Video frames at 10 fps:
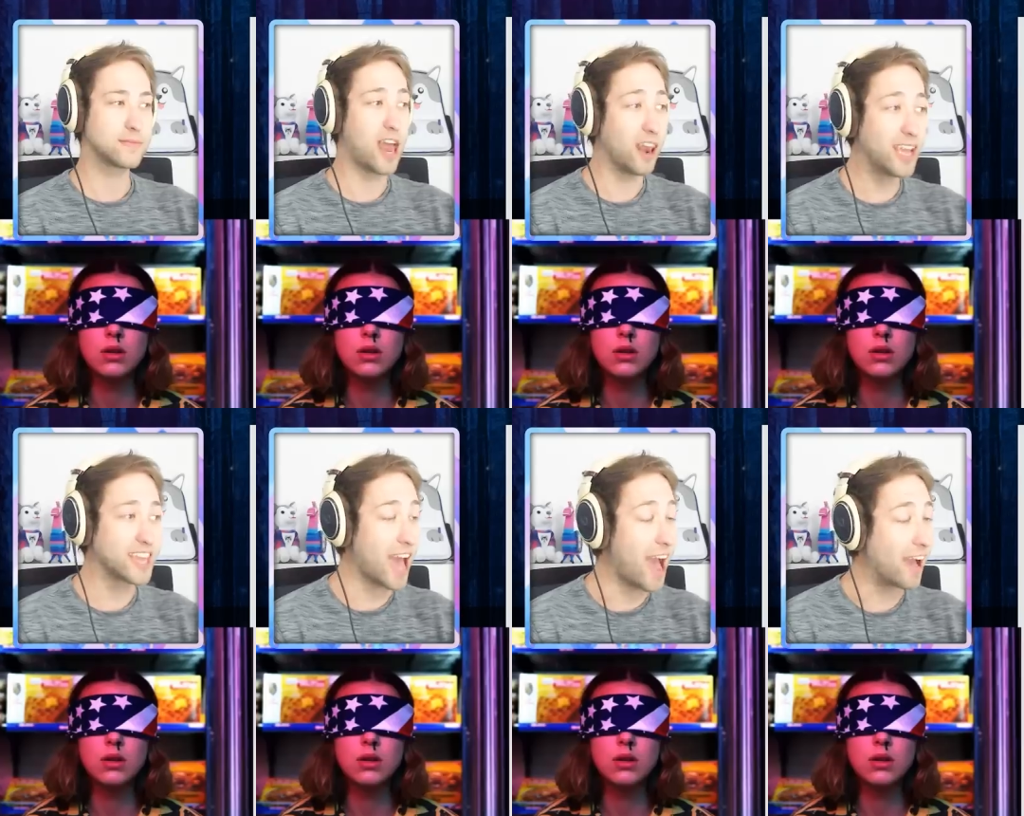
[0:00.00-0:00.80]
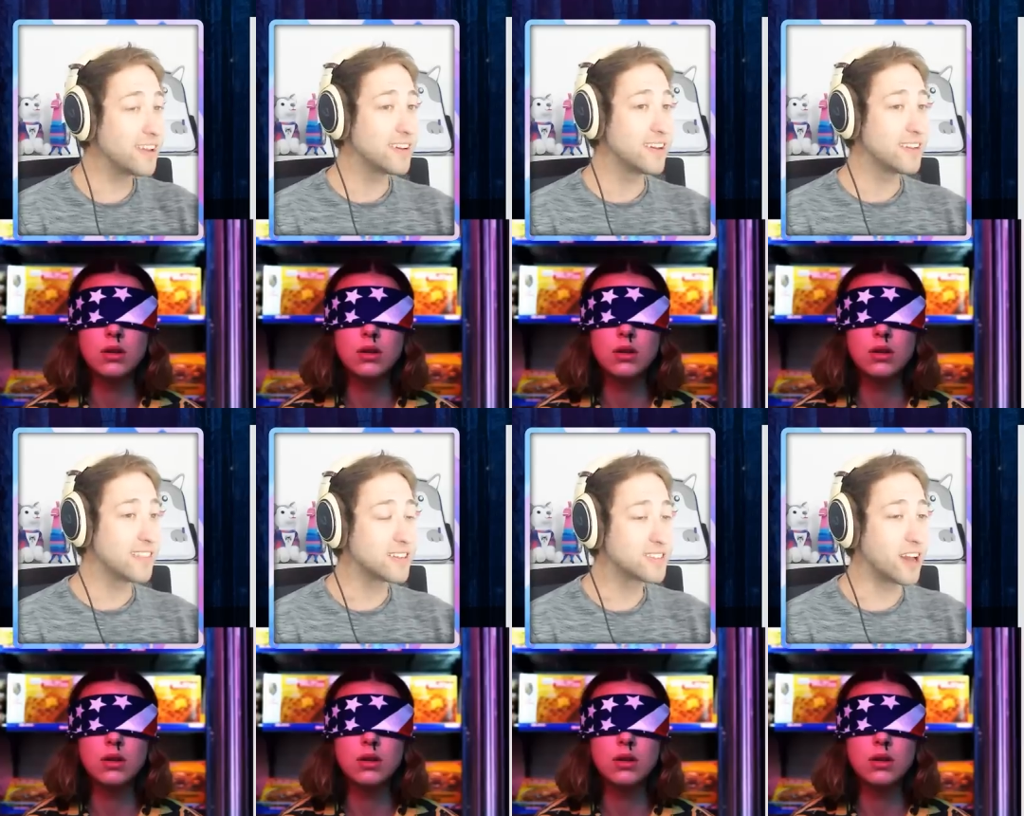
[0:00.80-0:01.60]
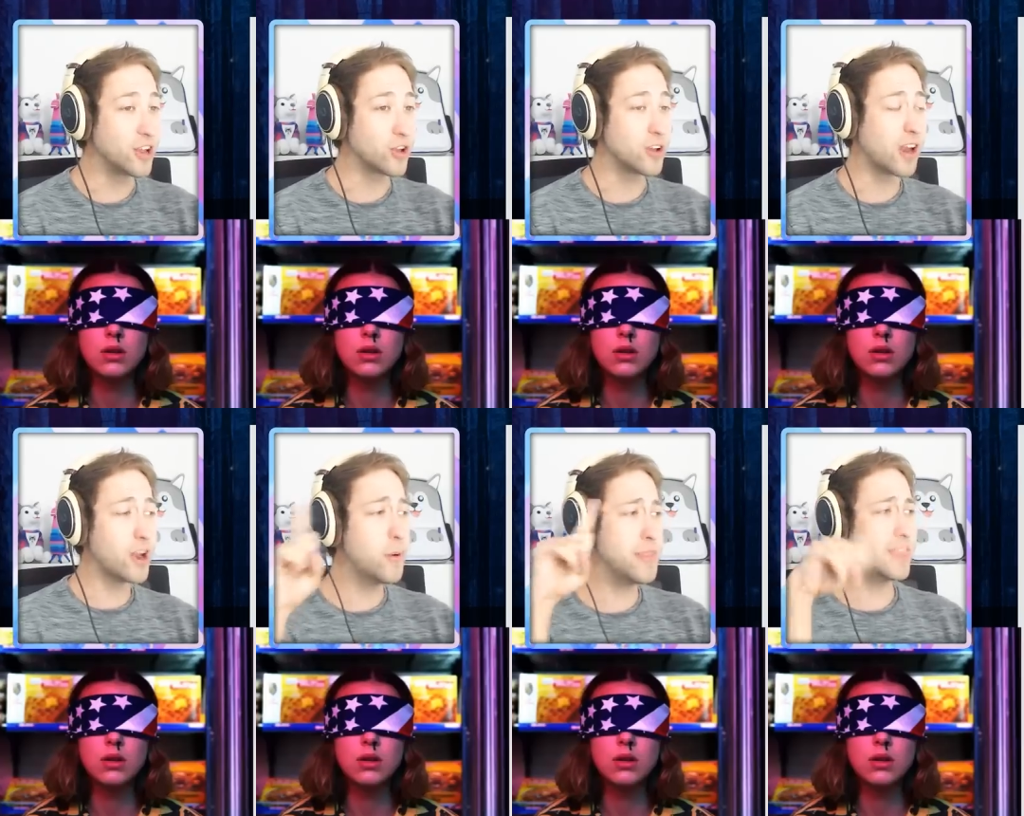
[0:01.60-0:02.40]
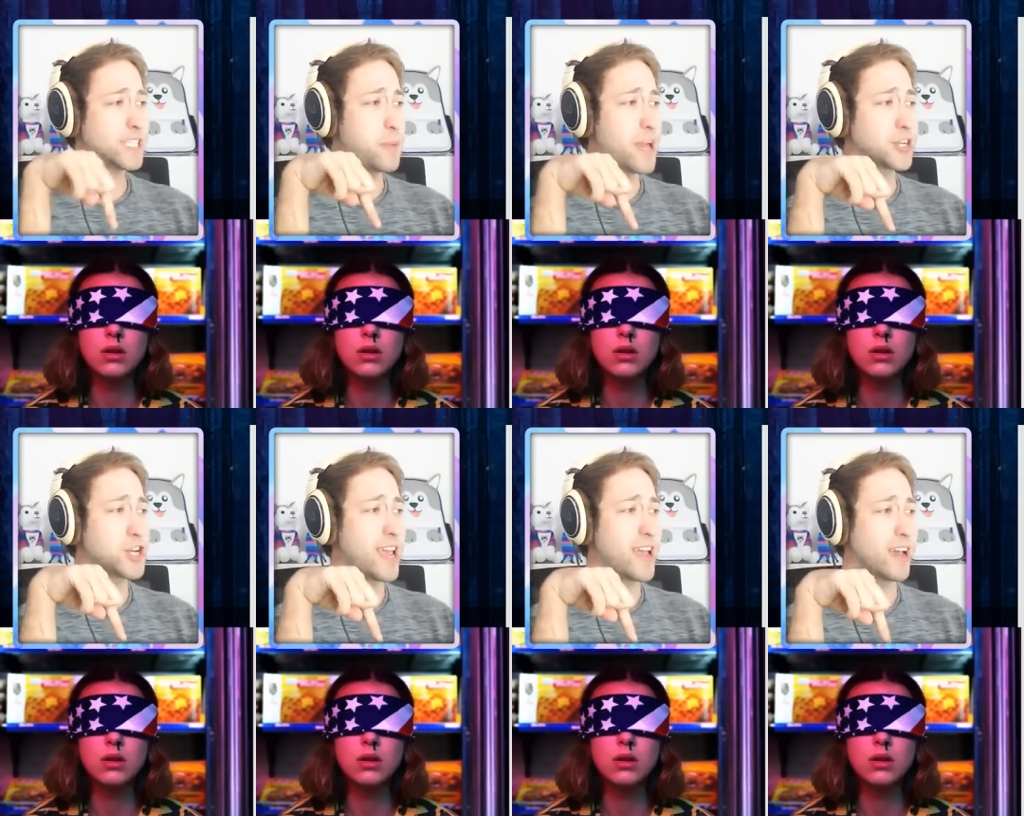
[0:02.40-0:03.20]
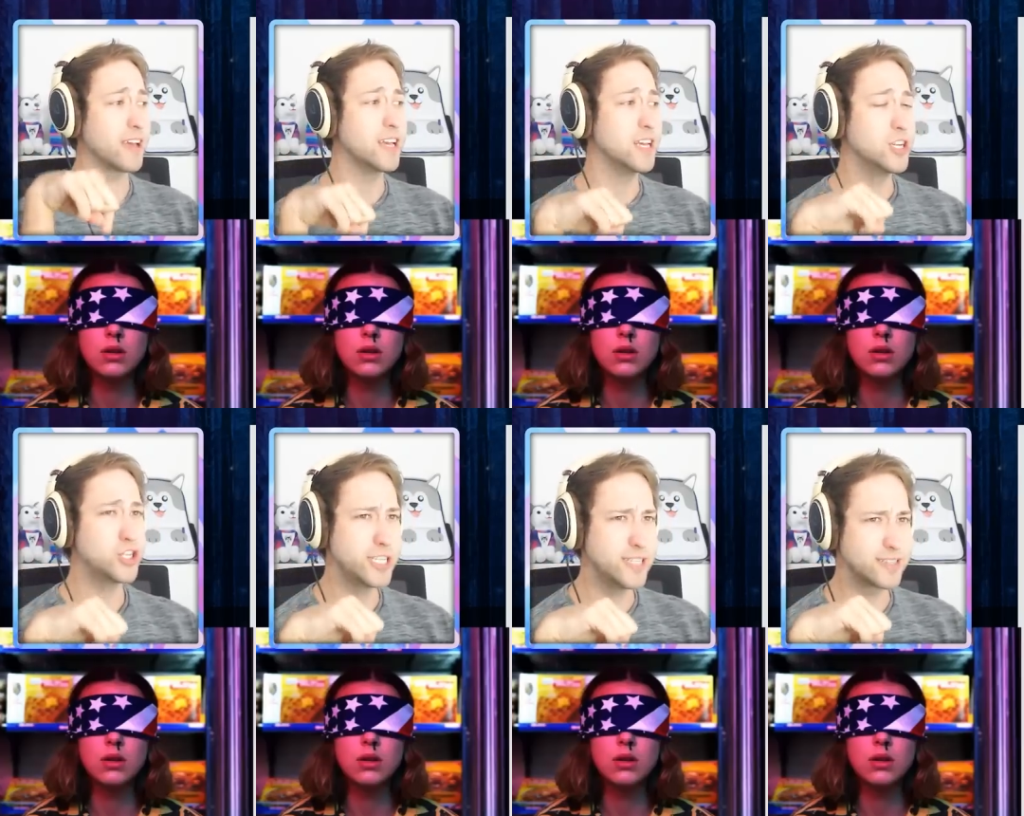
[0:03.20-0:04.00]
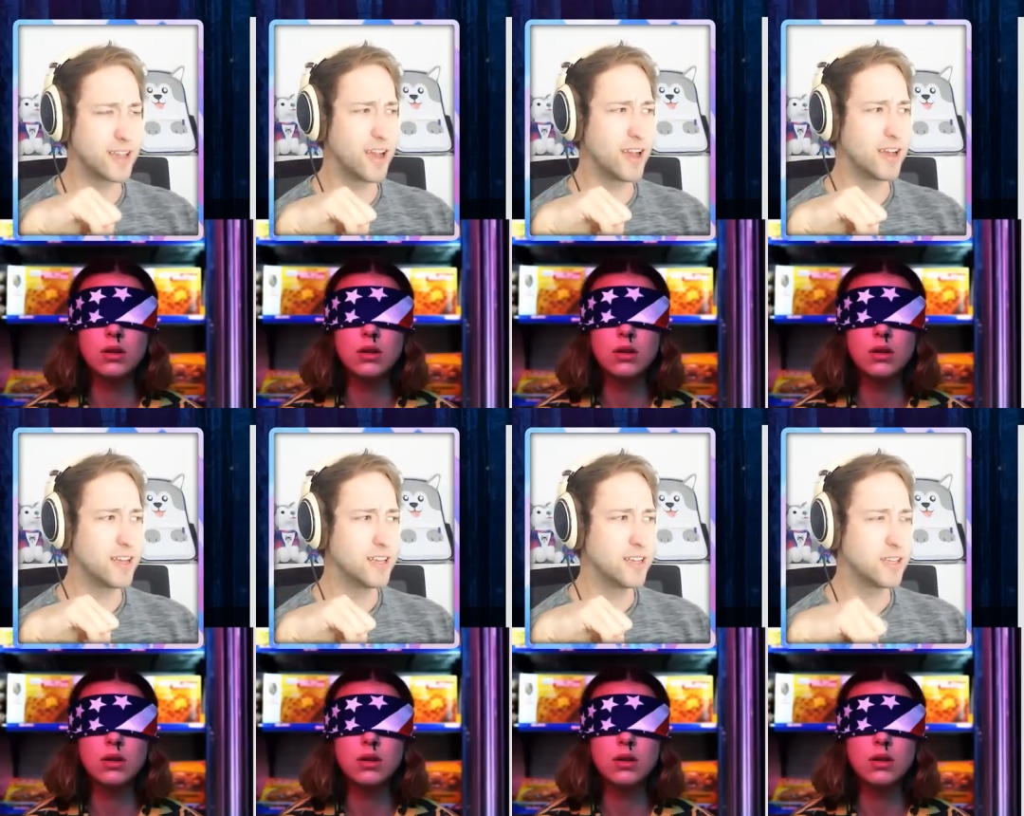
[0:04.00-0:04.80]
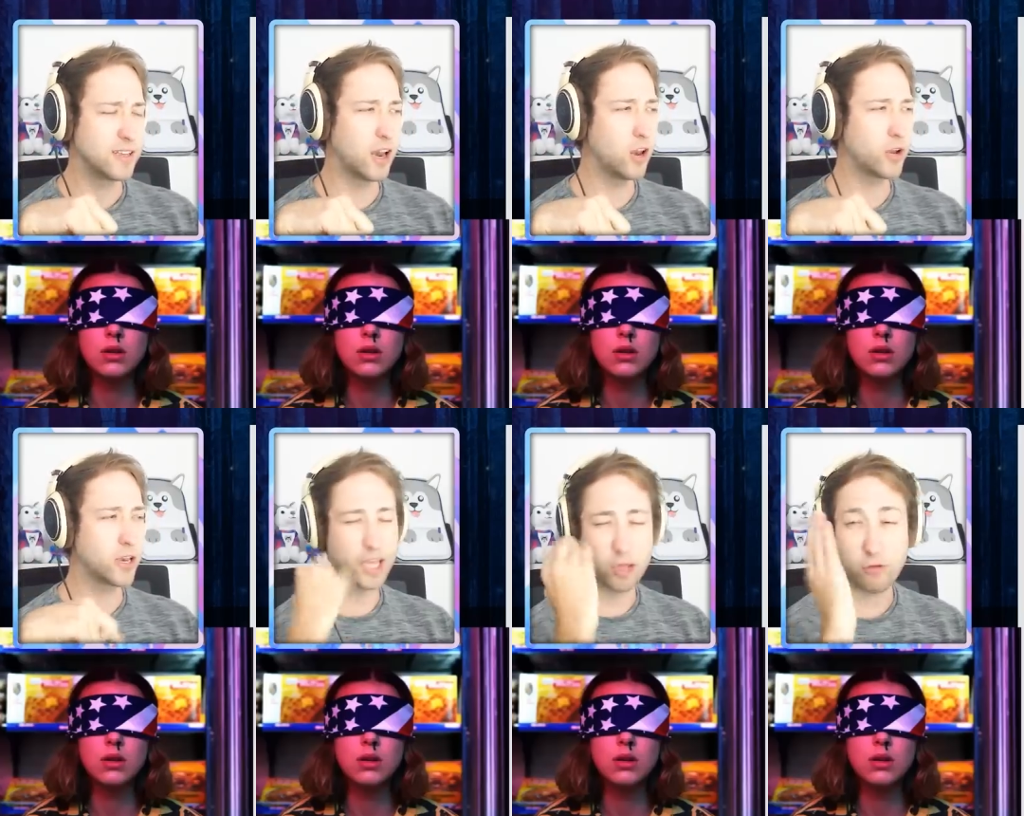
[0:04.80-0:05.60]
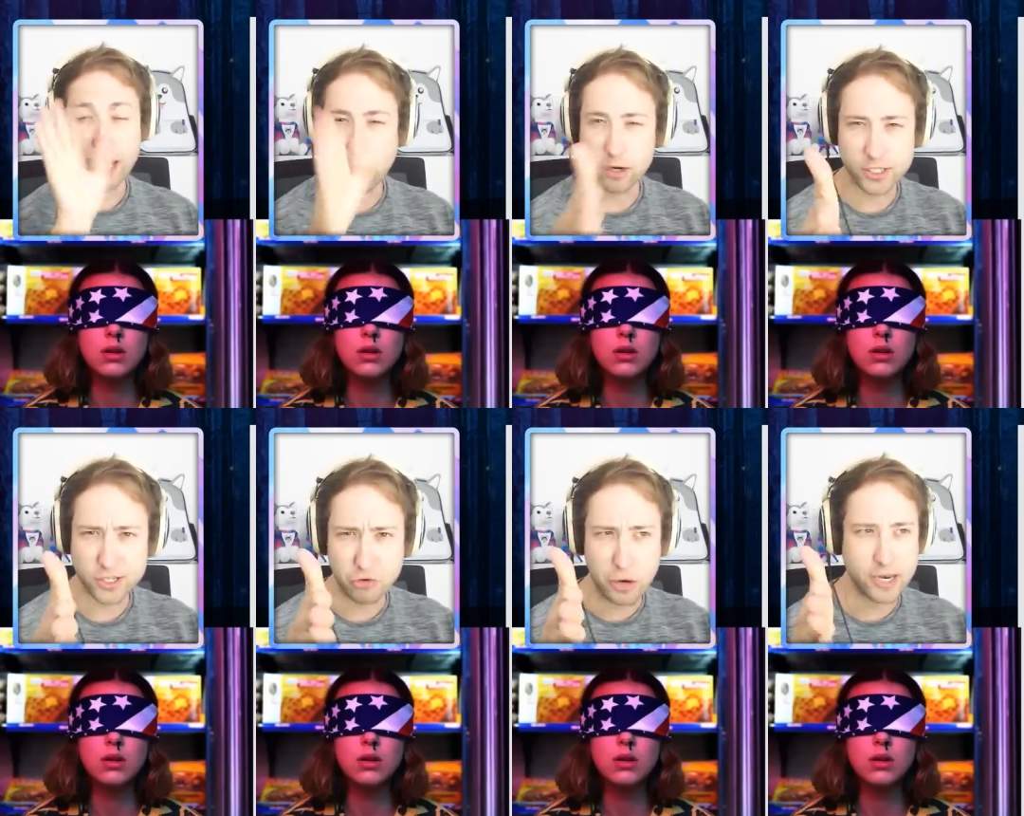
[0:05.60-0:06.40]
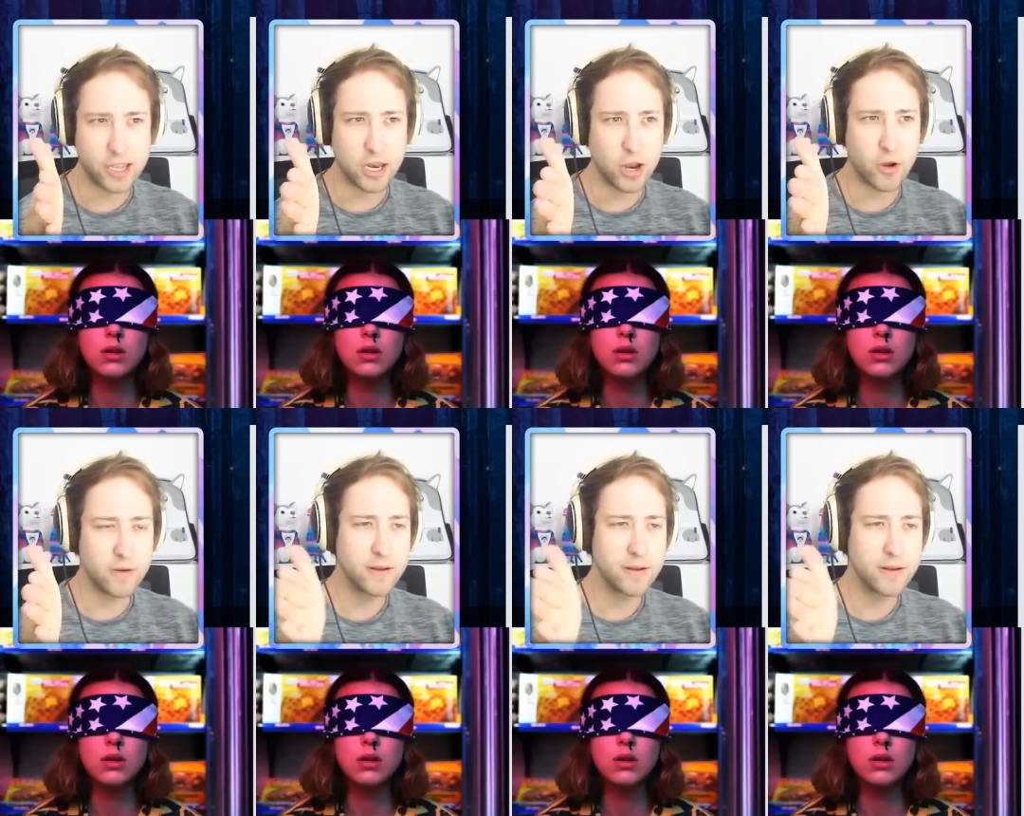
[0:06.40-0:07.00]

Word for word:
Speaker 1: I like that. That's kind of good. I know in this picture here, she's uh, kind of looking like really concentrating, you know.